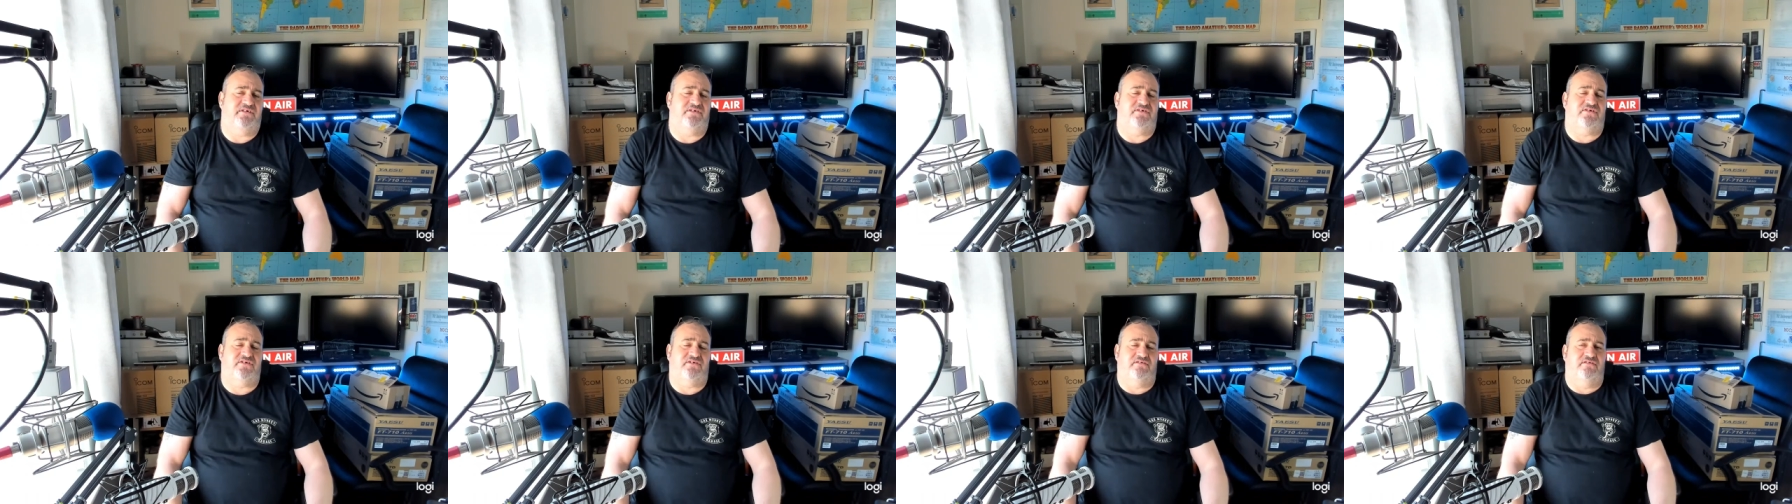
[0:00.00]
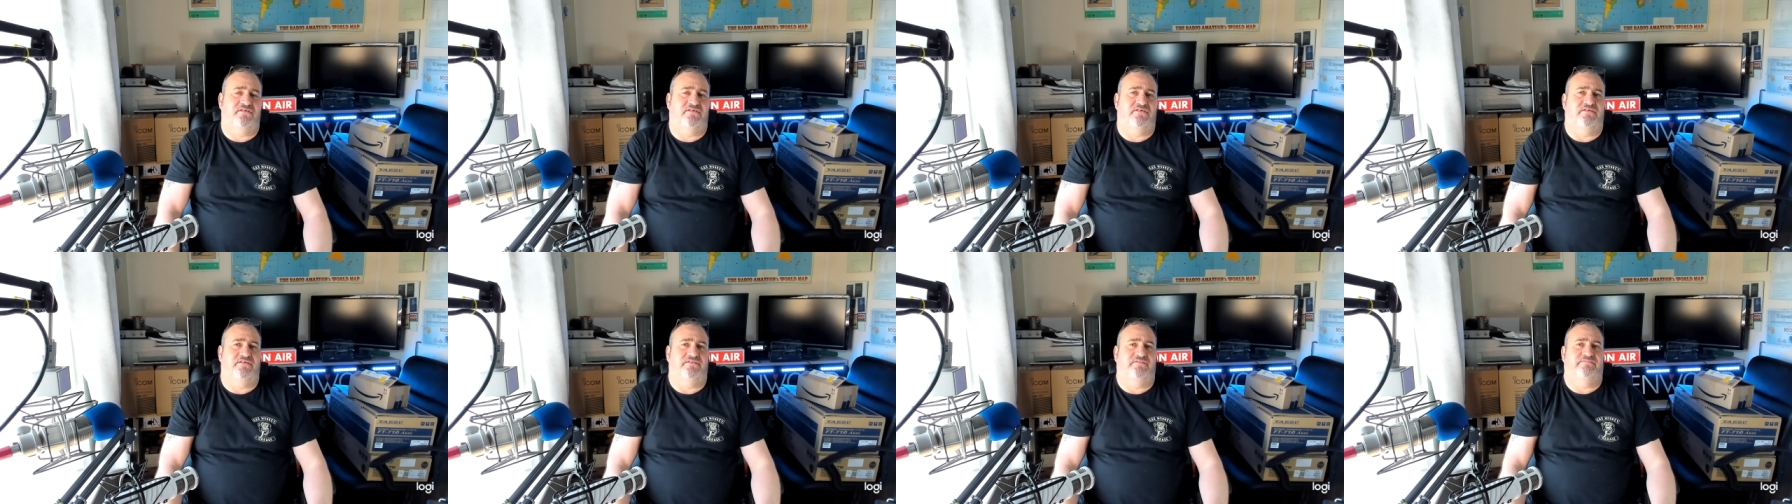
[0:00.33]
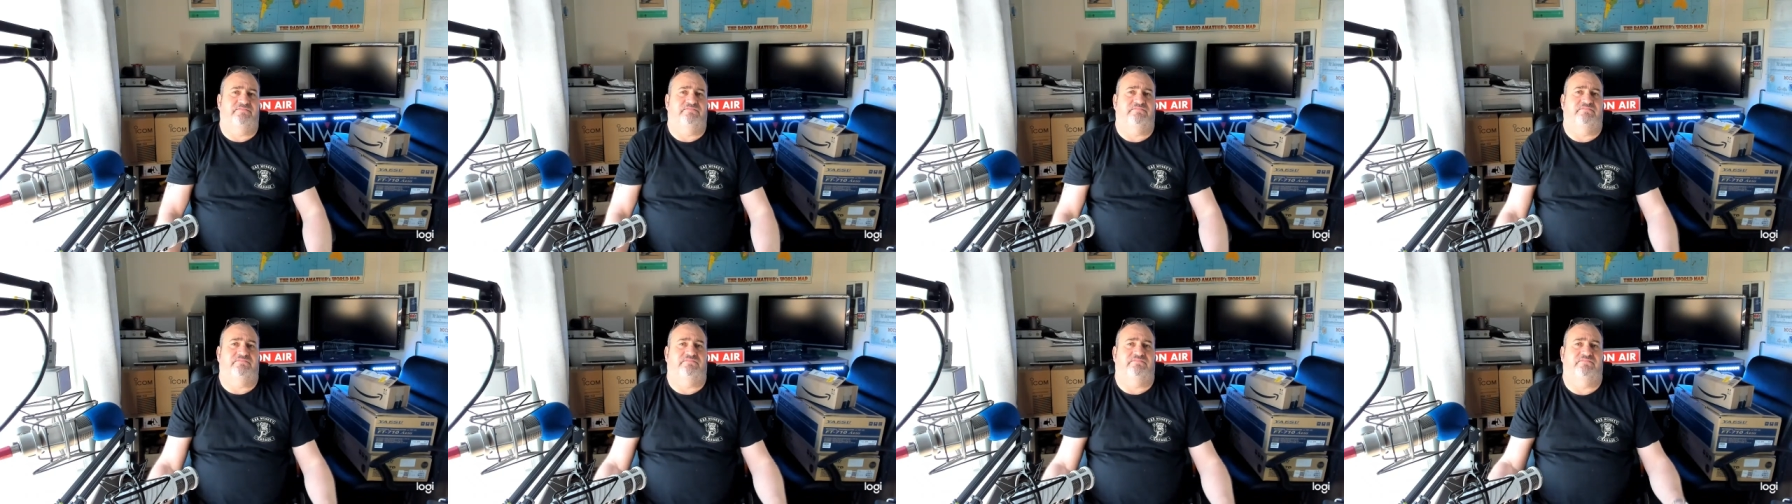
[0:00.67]
so
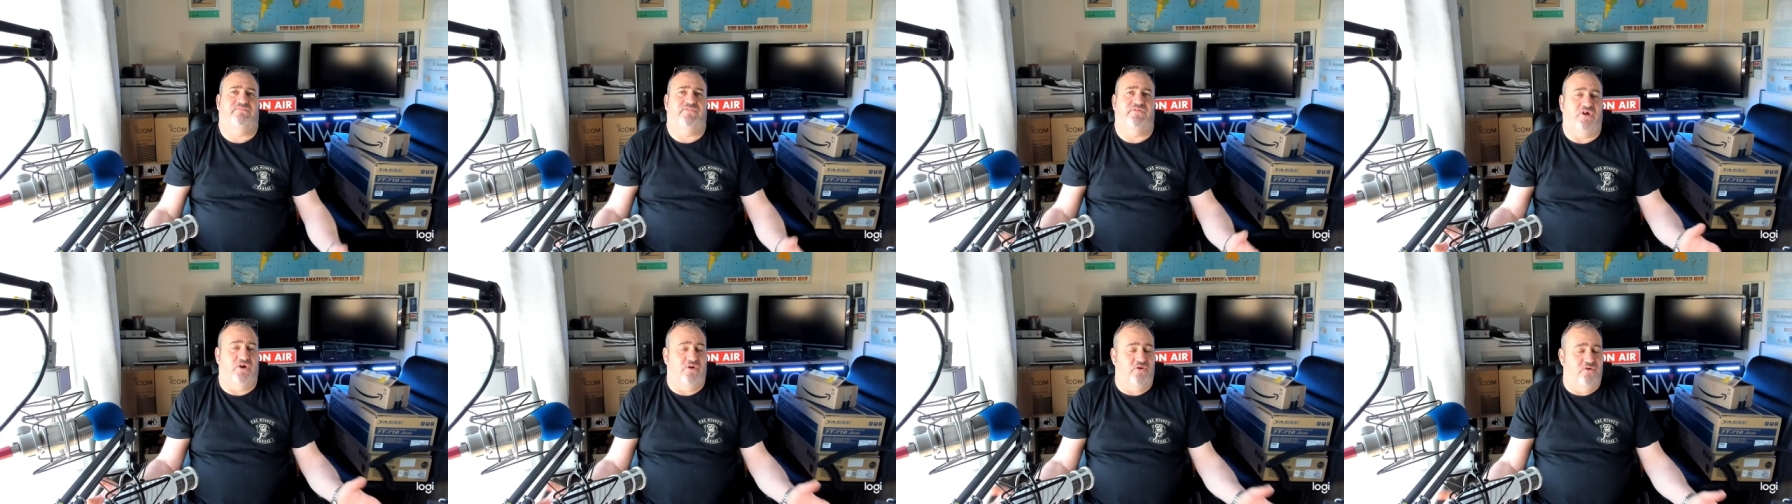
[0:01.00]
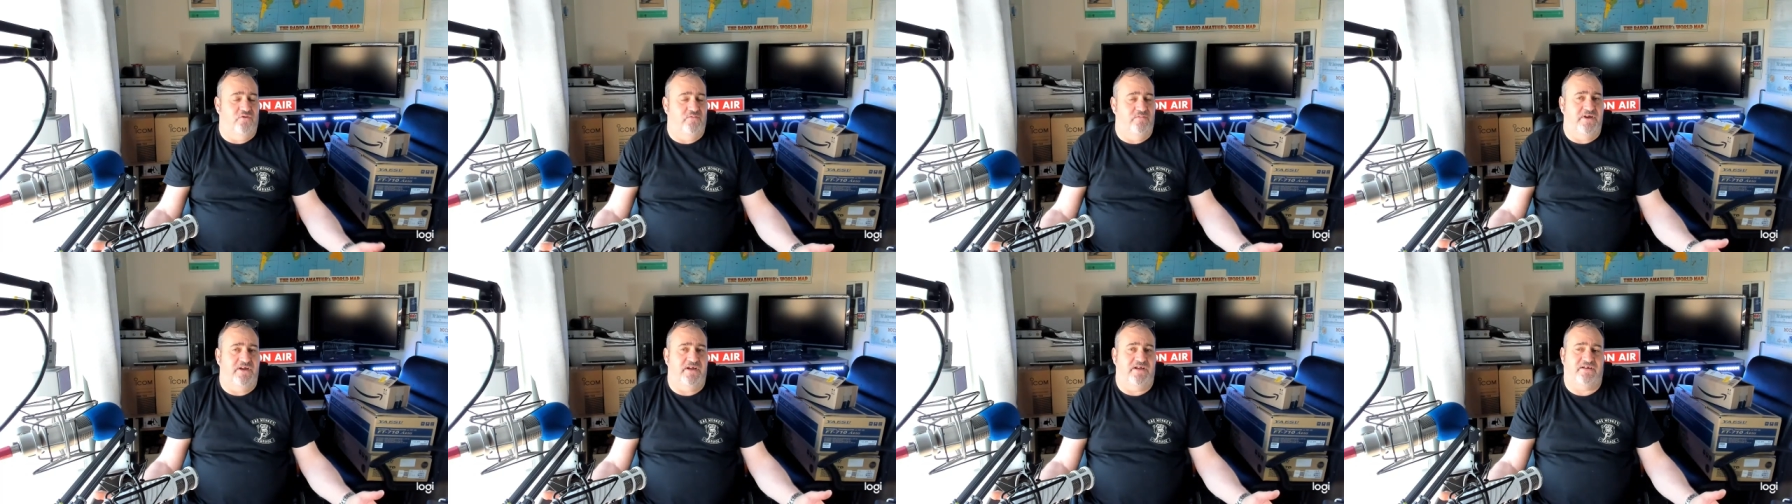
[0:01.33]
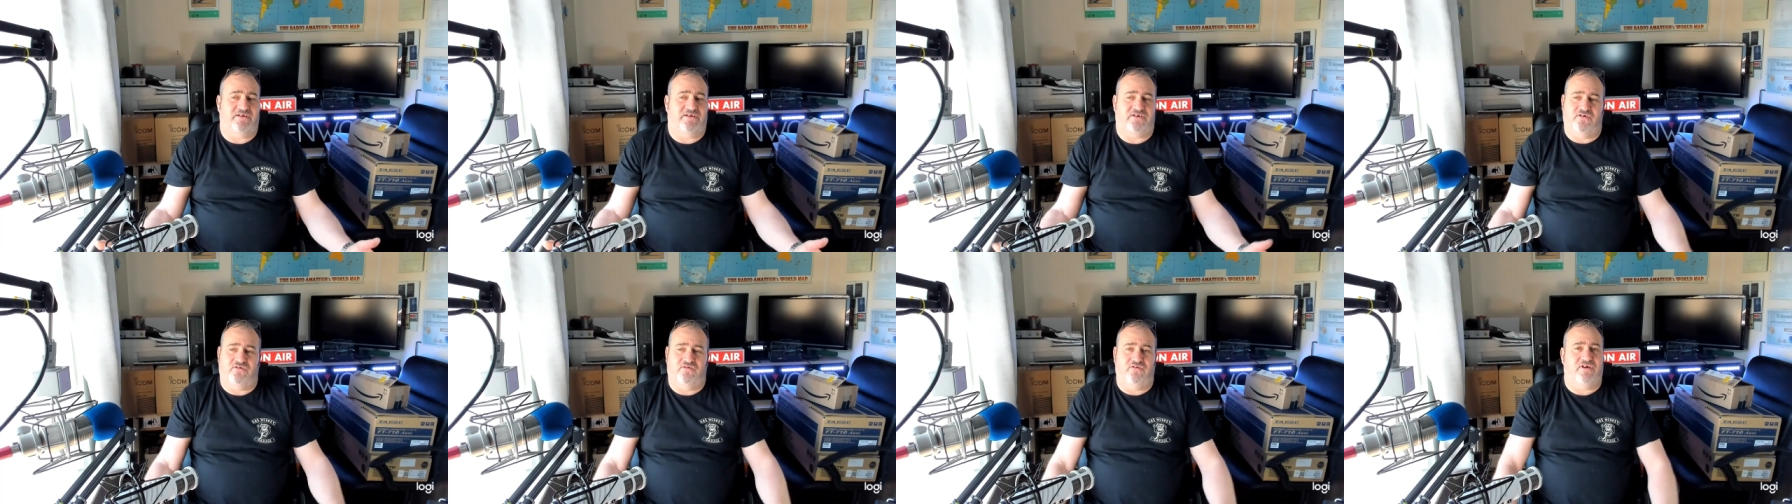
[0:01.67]
who
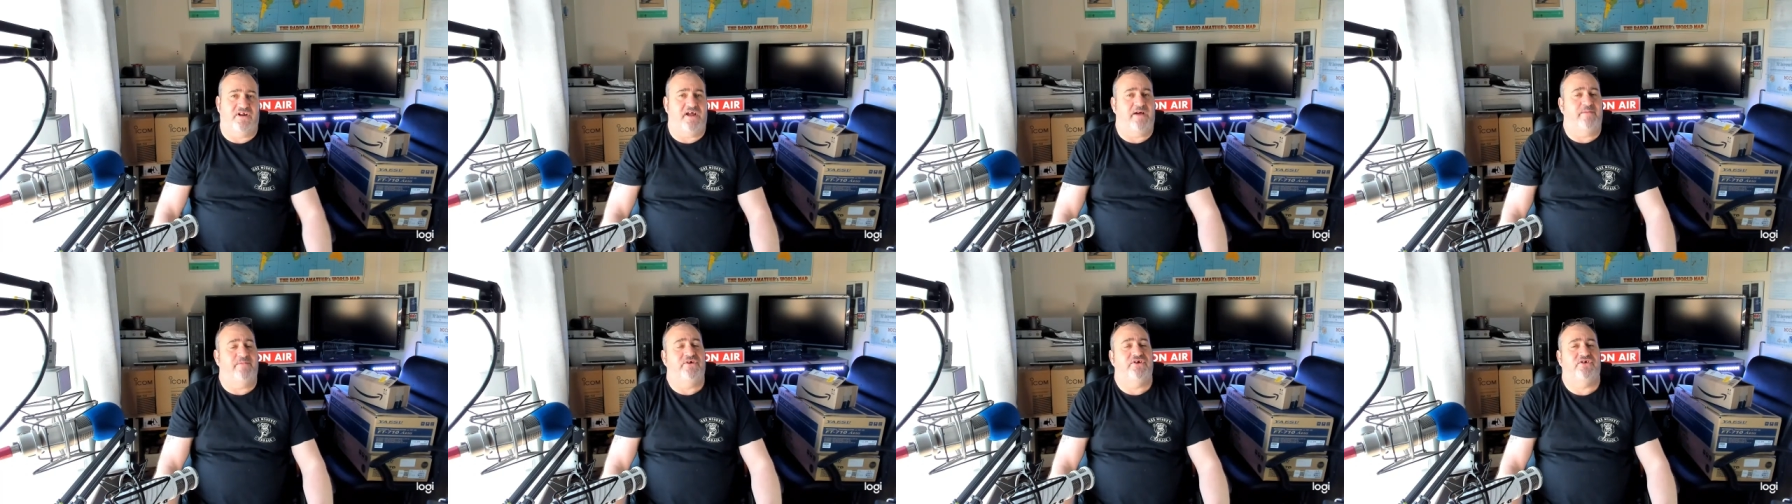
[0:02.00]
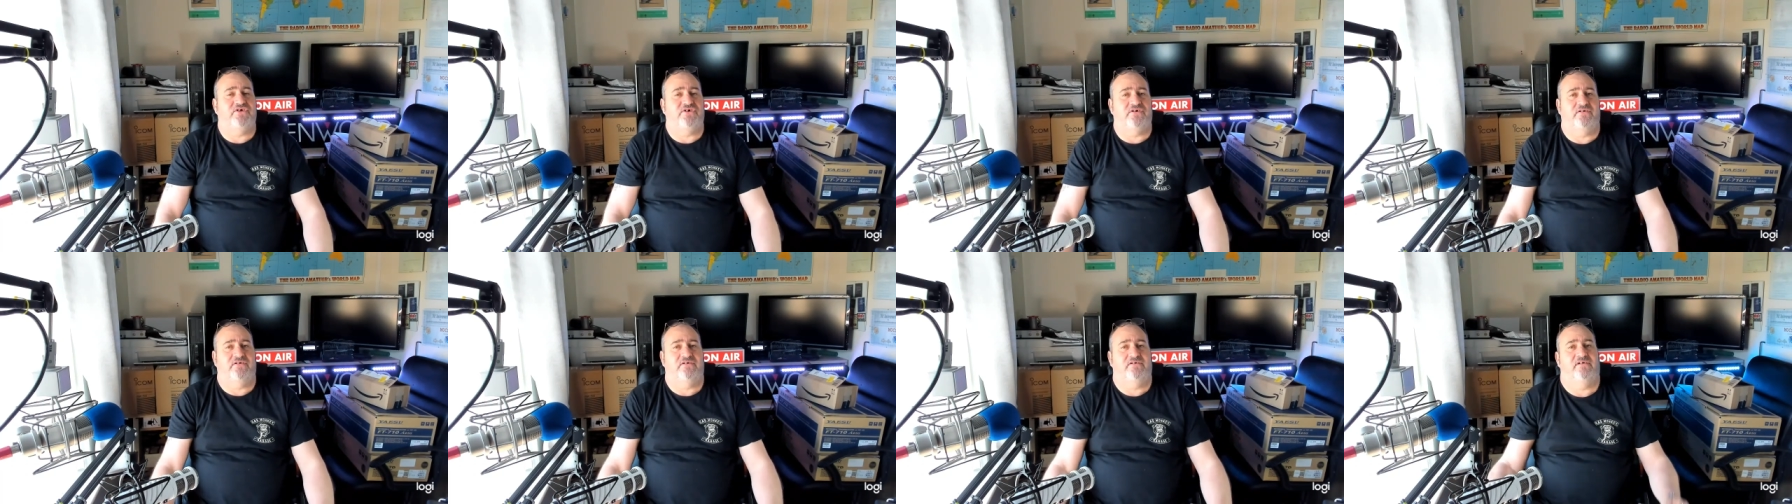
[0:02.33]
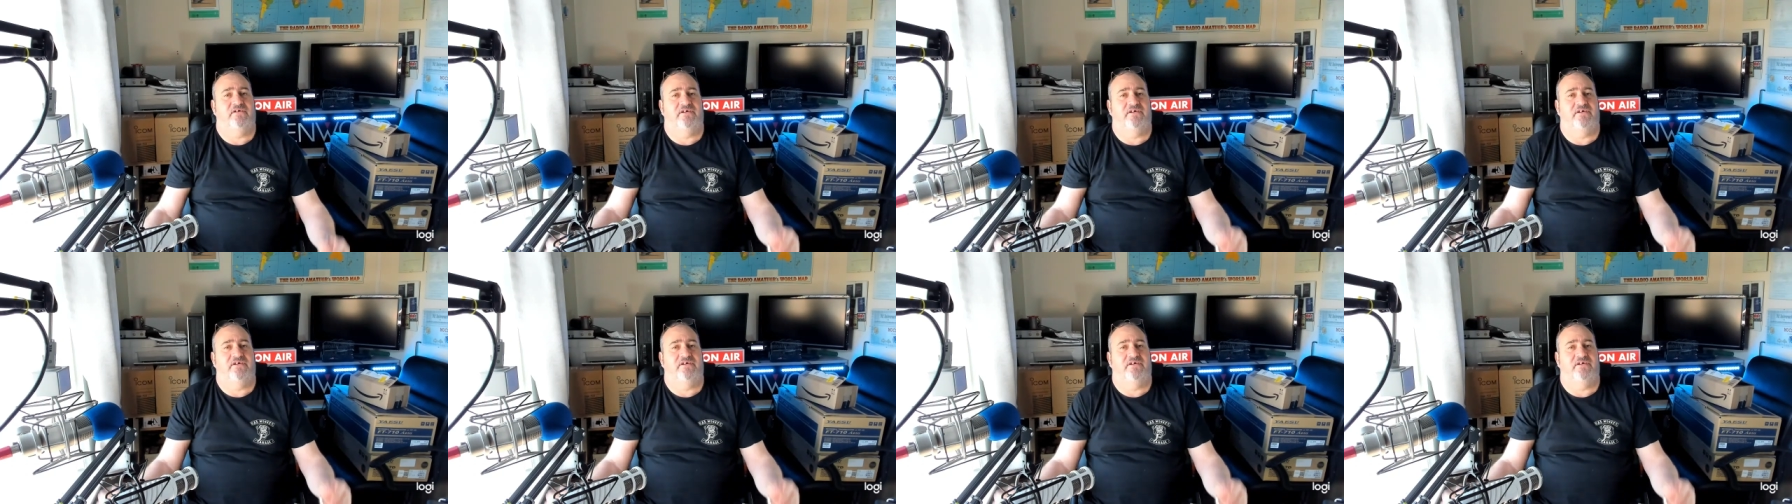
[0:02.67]
makes a good amateur?